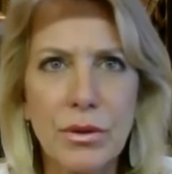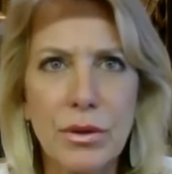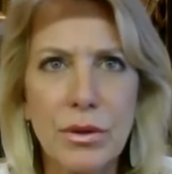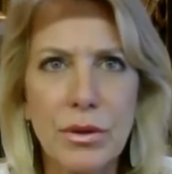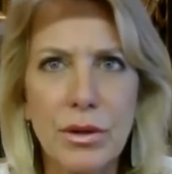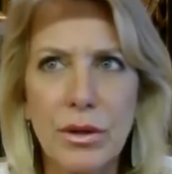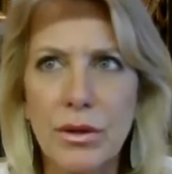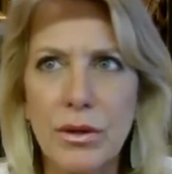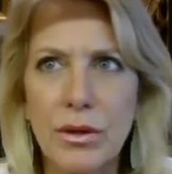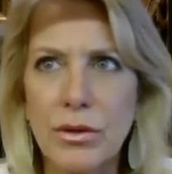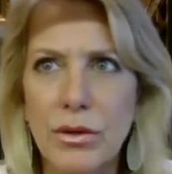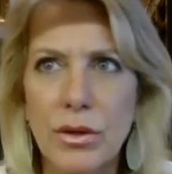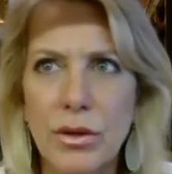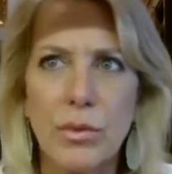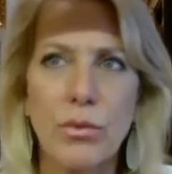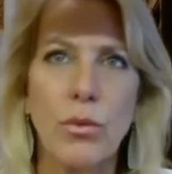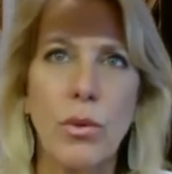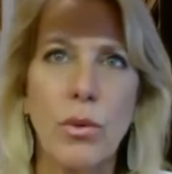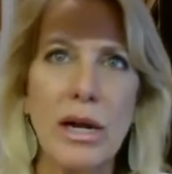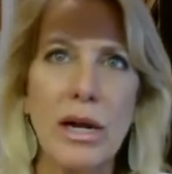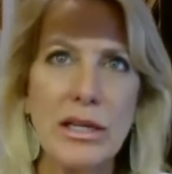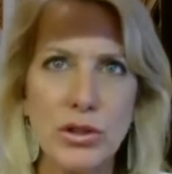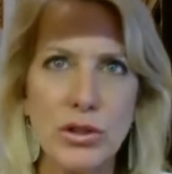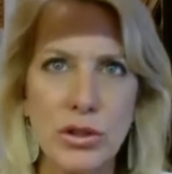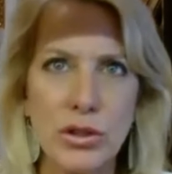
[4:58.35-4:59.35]

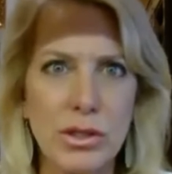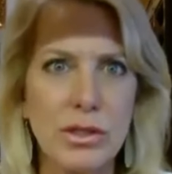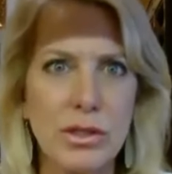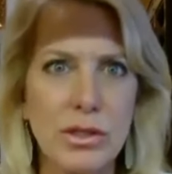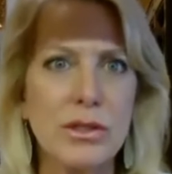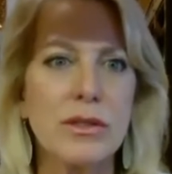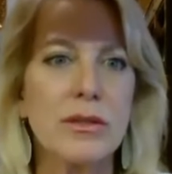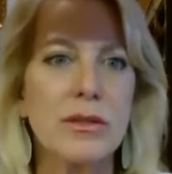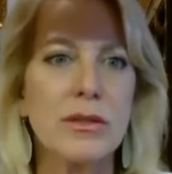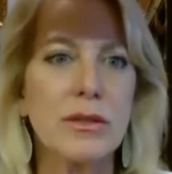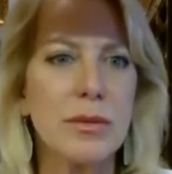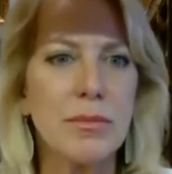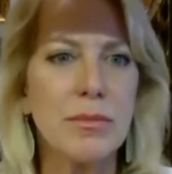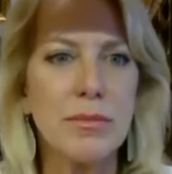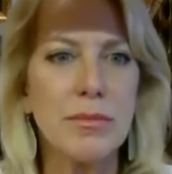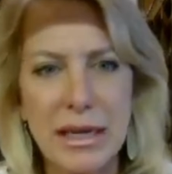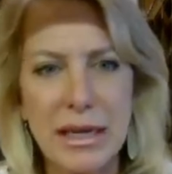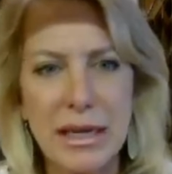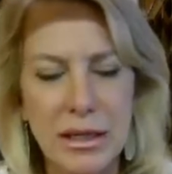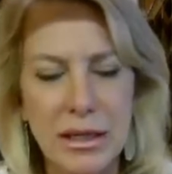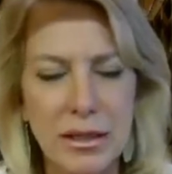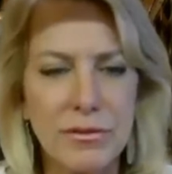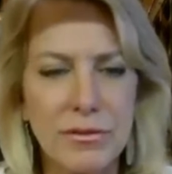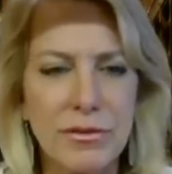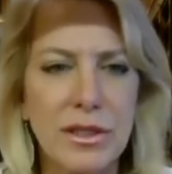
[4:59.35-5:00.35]
wages and
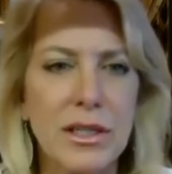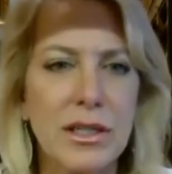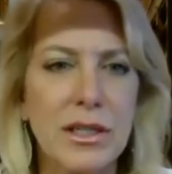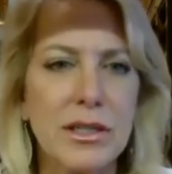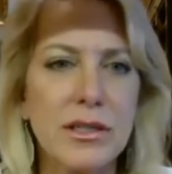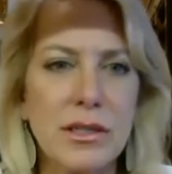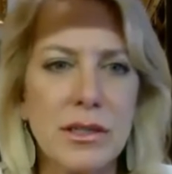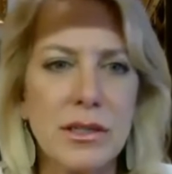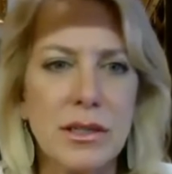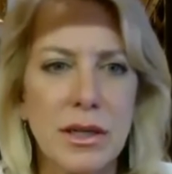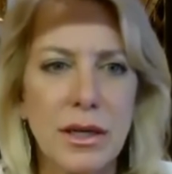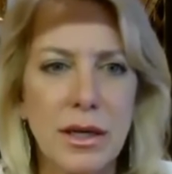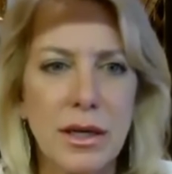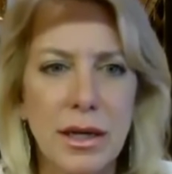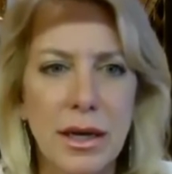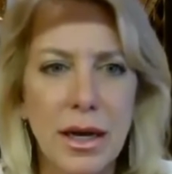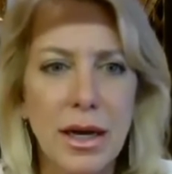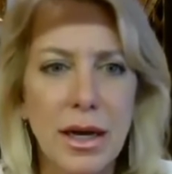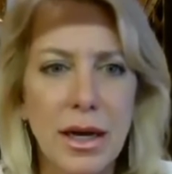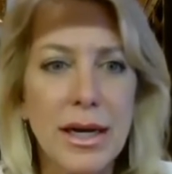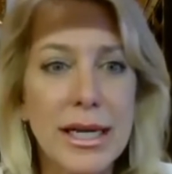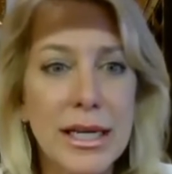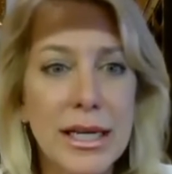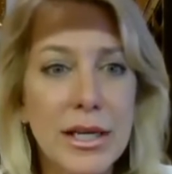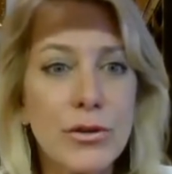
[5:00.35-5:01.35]
competitiveness
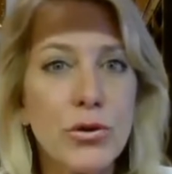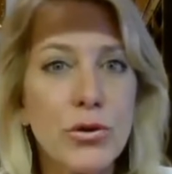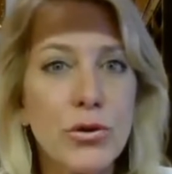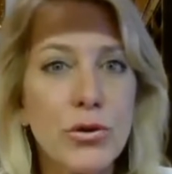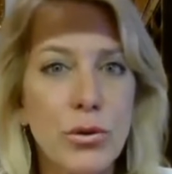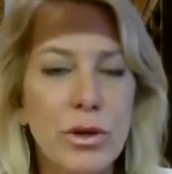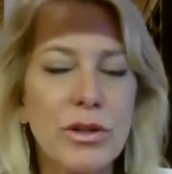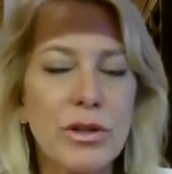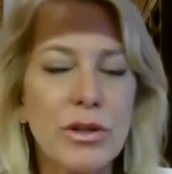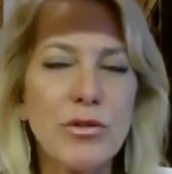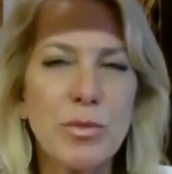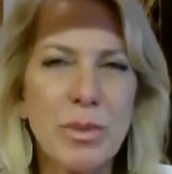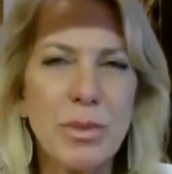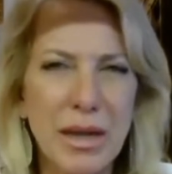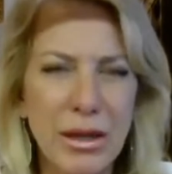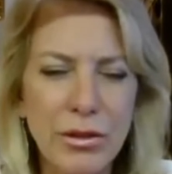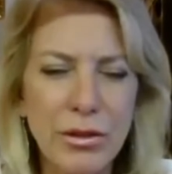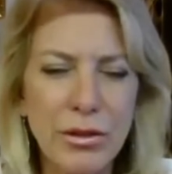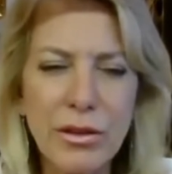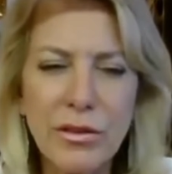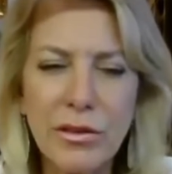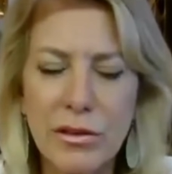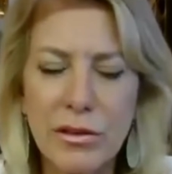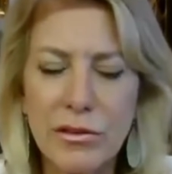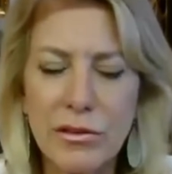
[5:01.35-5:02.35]
increase, but I
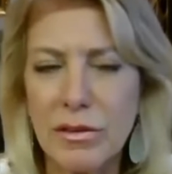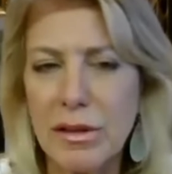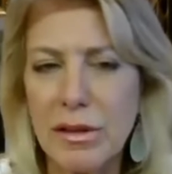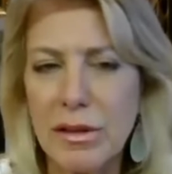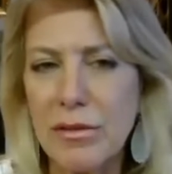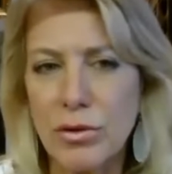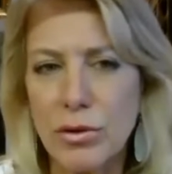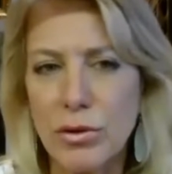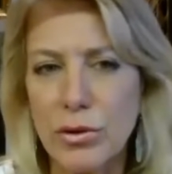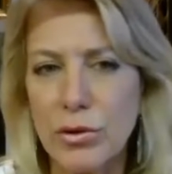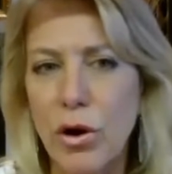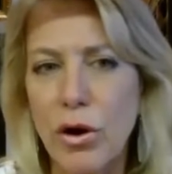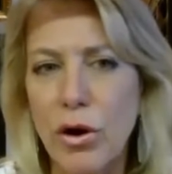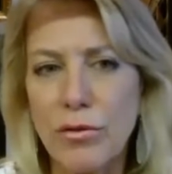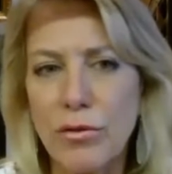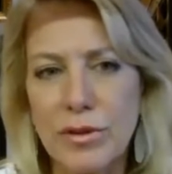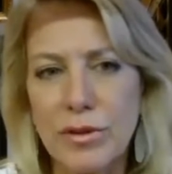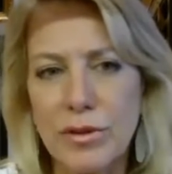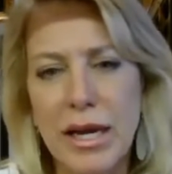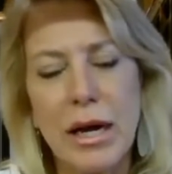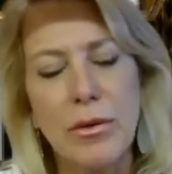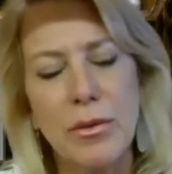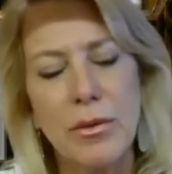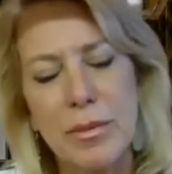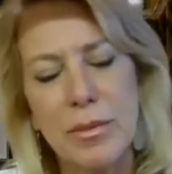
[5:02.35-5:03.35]
think that's leveled off
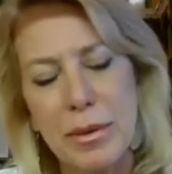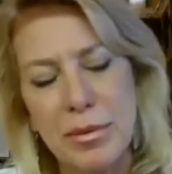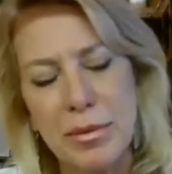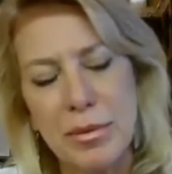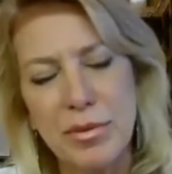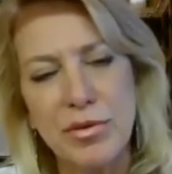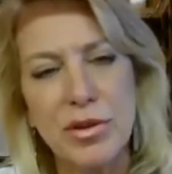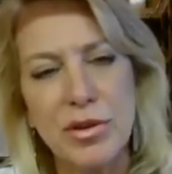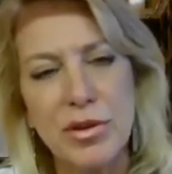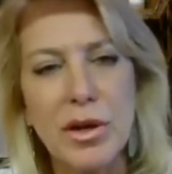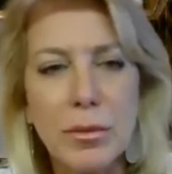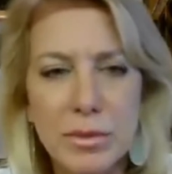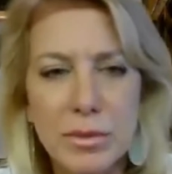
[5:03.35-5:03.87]
now and maybe even